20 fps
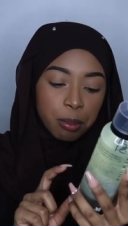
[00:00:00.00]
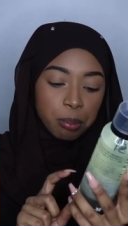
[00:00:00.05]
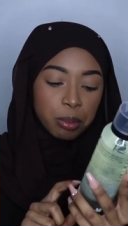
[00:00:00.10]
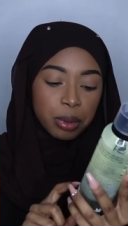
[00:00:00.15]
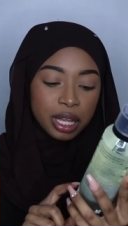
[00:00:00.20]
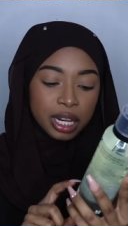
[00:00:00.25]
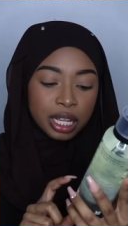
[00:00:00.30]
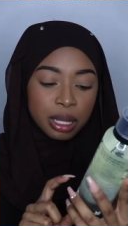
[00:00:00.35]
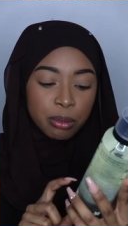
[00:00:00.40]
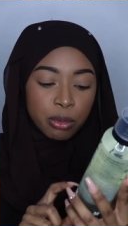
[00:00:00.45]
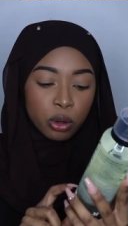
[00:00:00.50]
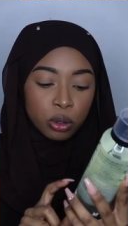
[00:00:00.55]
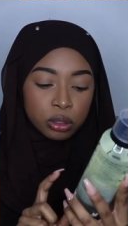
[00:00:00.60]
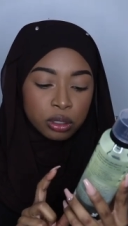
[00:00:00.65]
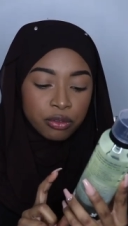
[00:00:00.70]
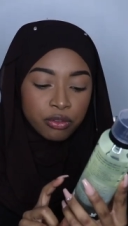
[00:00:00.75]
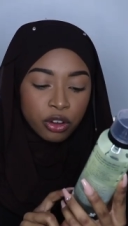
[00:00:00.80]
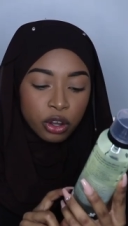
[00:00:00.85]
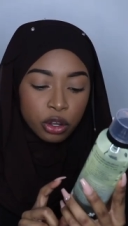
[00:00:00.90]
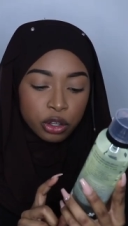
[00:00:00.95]
medium
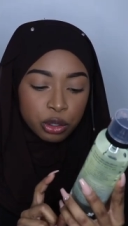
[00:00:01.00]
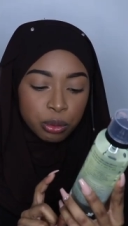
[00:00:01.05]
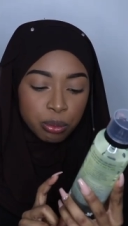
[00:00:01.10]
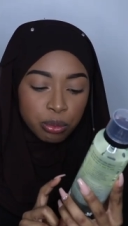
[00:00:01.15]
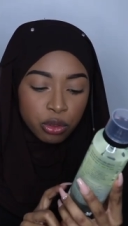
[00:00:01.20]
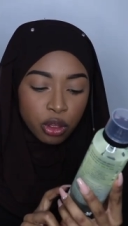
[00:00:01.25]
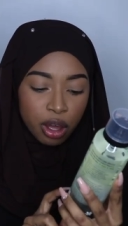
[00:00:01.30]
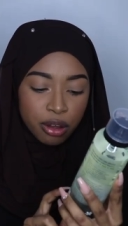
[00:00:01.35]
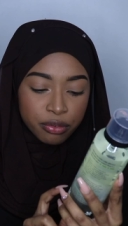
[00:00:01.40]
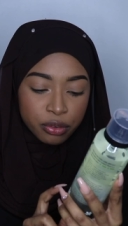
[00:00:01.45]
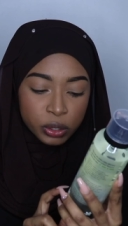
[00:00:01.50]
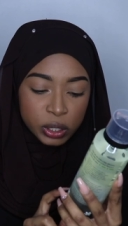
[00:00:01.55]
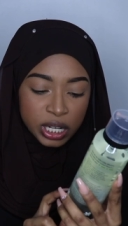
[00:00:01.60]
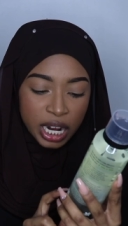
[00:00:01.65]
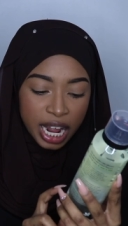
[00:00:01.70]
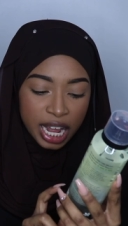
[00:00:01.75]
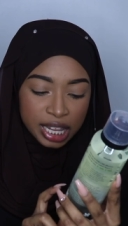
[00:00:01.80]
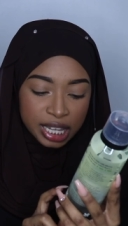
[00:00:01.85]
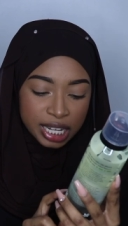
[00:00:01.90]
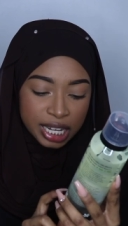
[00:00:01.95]
hold and volume, thoughtful
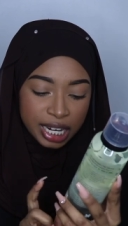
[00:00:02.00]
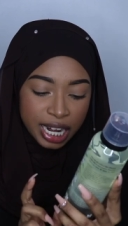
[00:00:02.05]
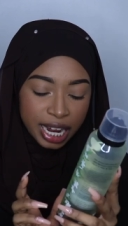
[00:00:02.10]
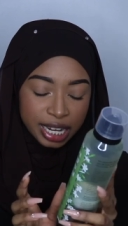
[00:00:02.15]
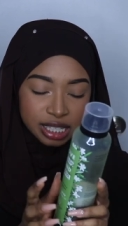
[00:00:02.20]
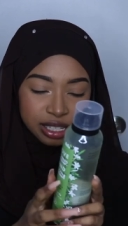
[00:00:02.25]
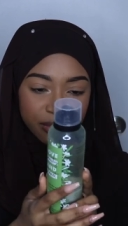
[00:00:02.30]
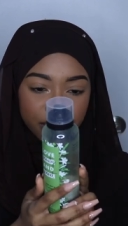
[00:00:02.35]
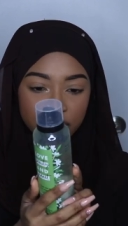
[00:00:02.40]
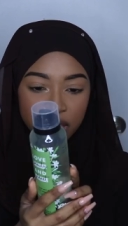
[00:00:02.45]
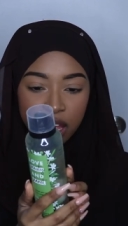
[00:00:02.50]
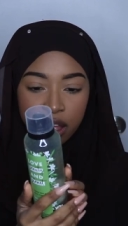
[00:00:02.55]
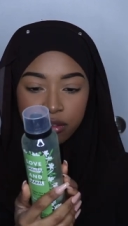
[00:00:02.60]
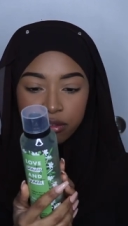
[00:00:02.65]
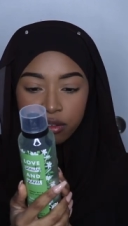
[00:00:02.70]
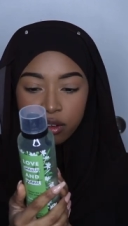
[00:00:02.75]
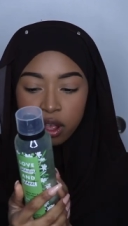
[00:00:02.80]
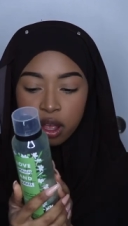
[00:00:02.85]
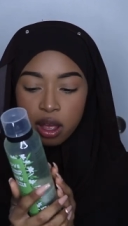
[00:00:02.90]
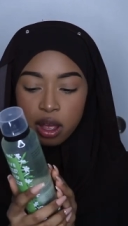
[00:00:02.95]
styling, and acts of
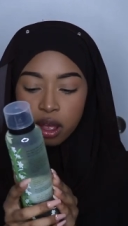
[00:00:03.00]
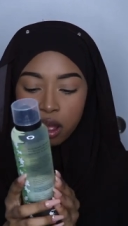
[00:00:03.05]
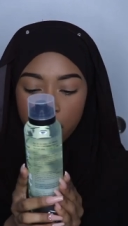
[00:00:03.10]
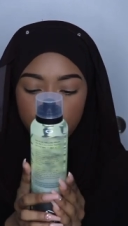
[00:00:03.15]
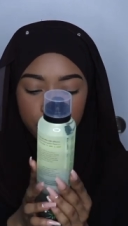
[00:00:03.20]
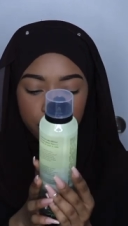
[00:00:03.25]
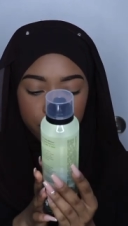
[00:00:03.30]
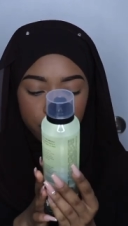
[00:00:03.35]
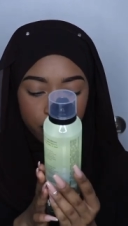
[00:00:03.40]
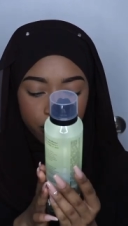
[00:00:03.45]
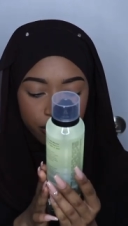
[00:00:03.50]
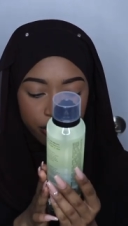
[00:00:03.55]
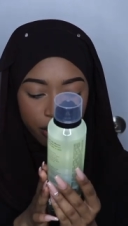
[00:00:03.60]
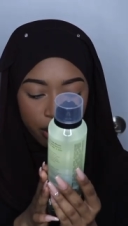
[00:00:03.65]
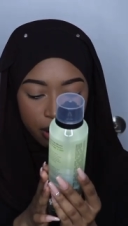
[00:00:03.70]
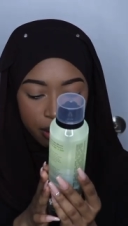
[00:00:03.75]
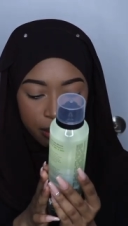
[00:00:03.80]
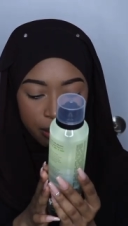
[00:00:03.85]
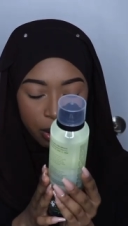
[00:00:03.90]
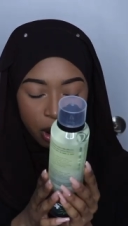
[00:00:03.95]
love
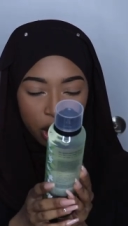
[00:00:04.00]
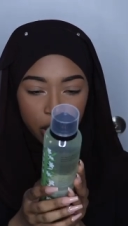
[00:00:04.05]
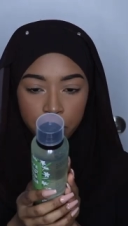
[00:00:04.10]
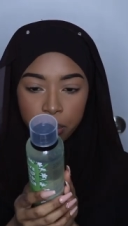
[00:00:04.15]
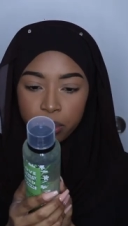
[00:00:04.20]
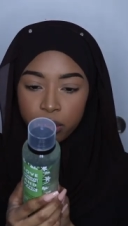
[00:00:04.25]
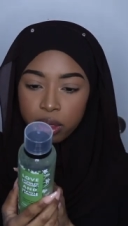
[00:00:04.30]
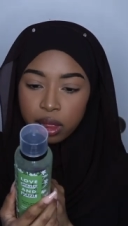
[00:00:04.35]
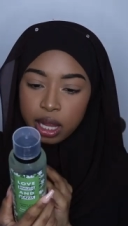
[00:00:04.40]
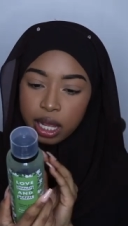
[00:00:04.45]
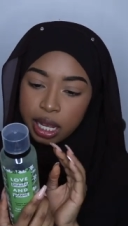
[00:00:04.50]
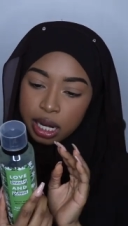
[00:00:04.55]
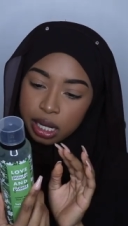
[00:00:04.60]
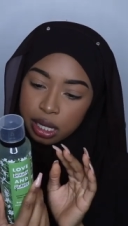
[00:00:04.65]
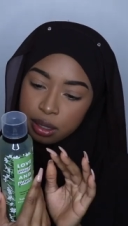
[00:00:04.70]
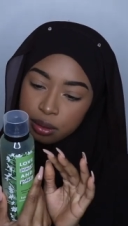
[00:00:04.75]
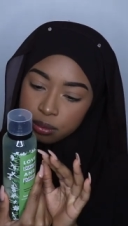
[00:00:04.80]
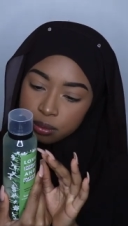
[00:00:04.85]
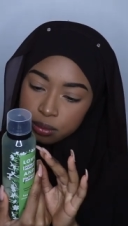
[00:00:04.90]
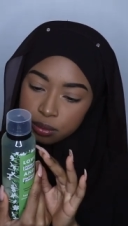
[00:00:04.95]
from our
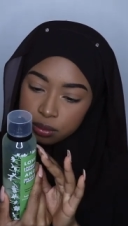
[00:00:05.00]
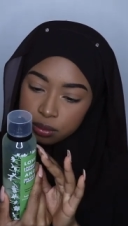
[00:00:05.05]
planet.